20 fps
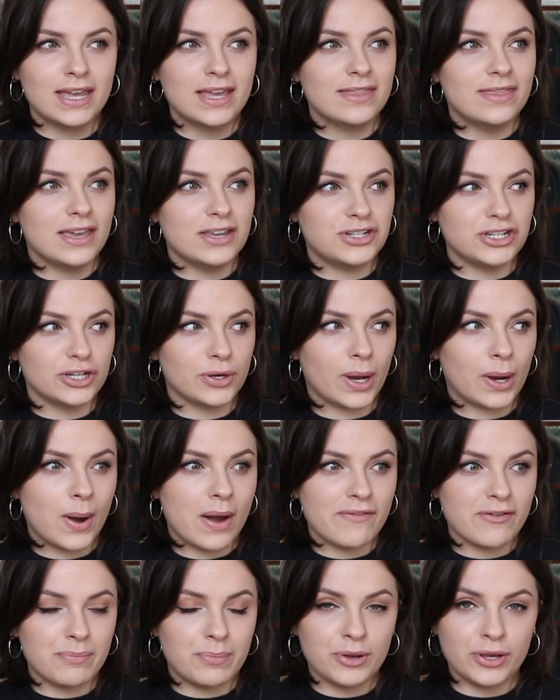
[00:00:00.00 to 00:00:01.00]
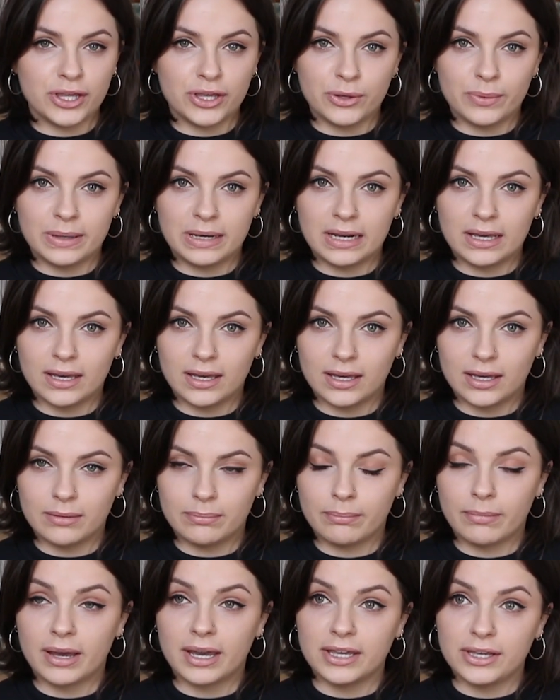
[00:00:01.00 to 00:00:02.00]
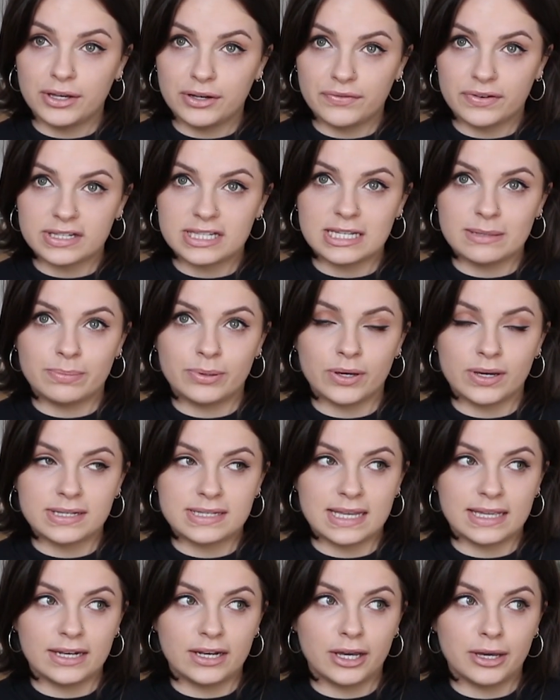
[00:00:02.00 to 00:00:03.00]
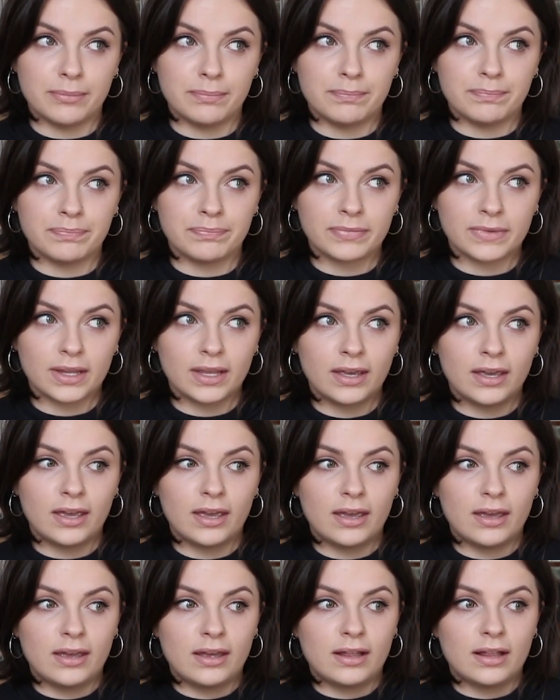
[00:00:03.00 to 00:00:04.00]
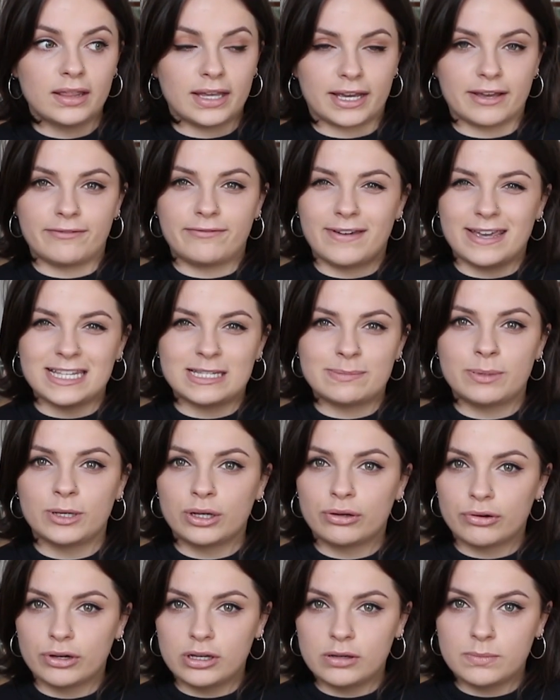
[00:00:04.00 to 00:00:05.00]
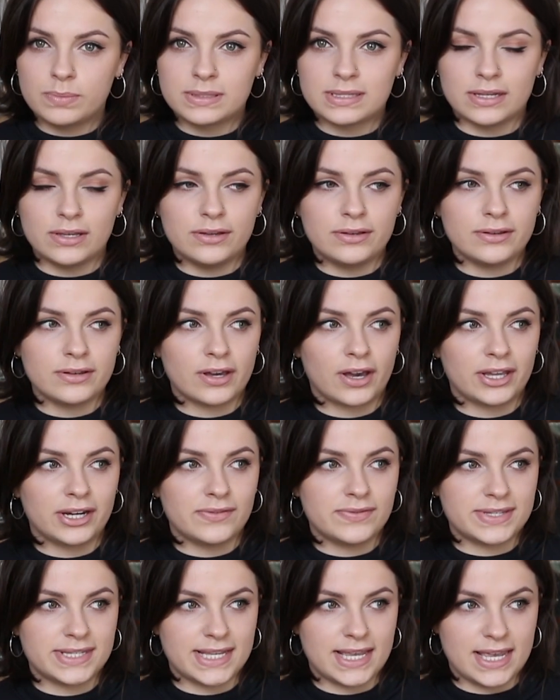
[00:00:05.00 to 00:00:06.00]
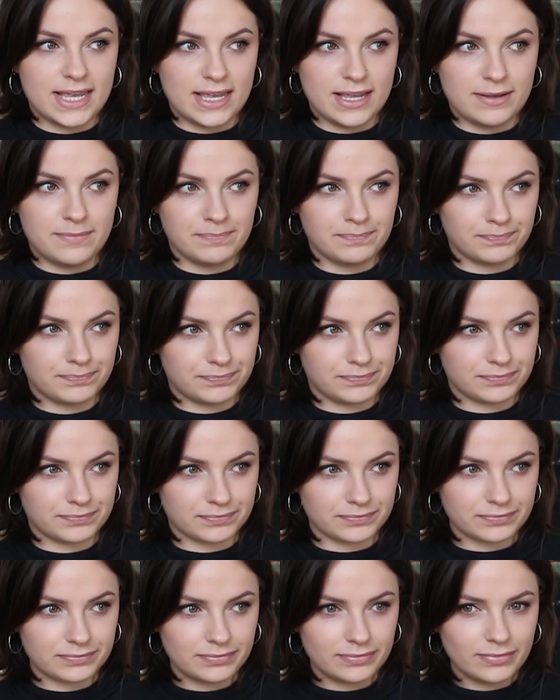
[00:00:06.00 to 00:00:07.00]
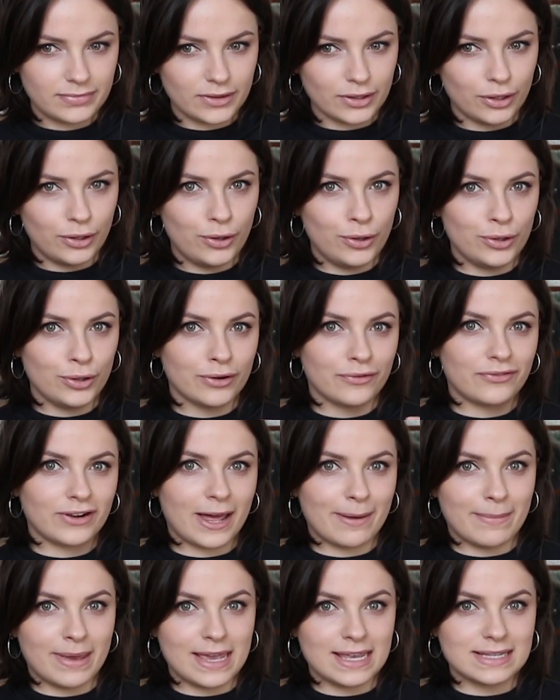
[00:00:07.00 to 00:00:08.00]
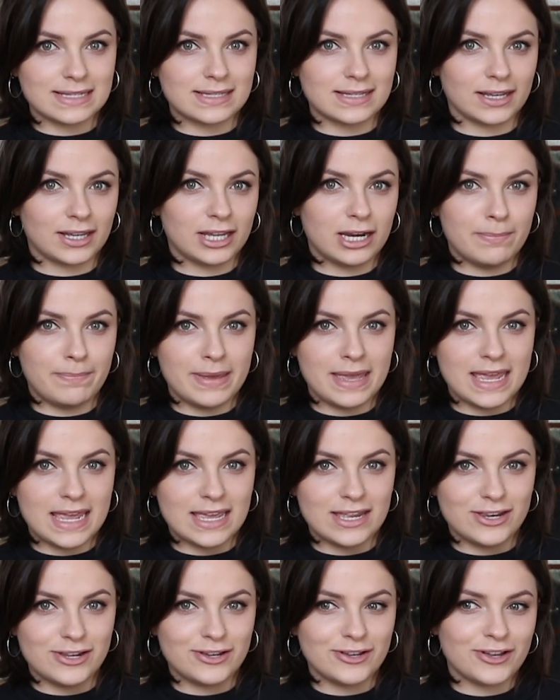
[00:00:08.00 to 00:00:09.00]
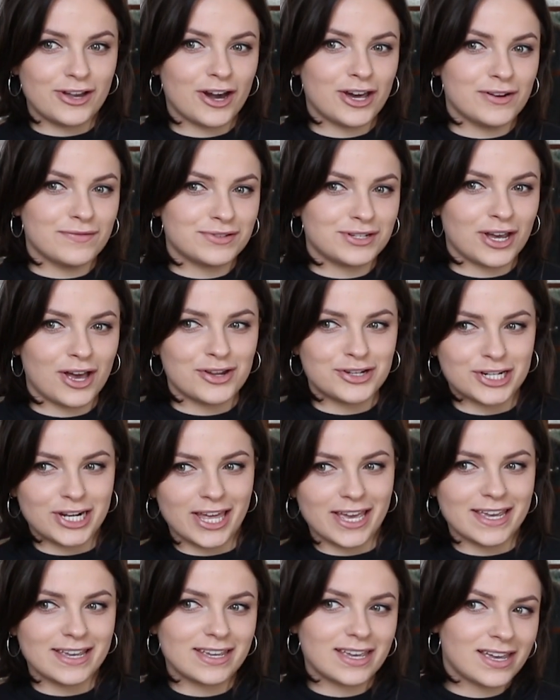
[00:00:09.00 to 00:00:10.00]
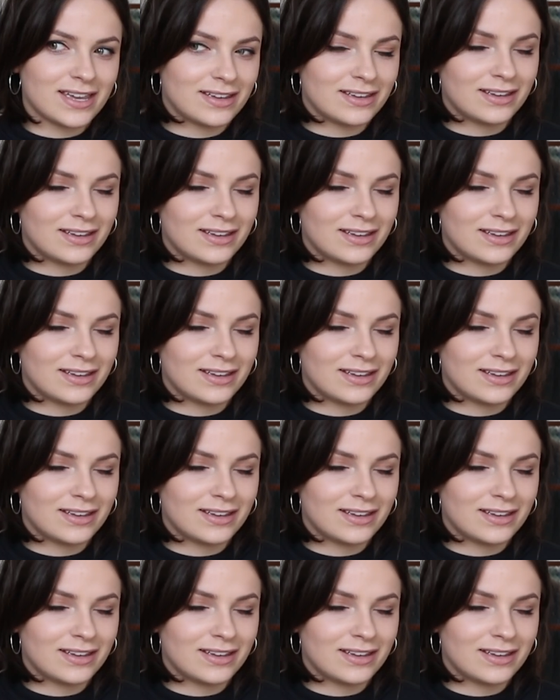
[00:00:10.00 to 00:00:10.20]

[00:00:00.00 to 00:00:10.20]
They do, however, put you in my university put us in like a Facebook group, so you can kind of see who your flatmates are going to be, and you can kind of start to like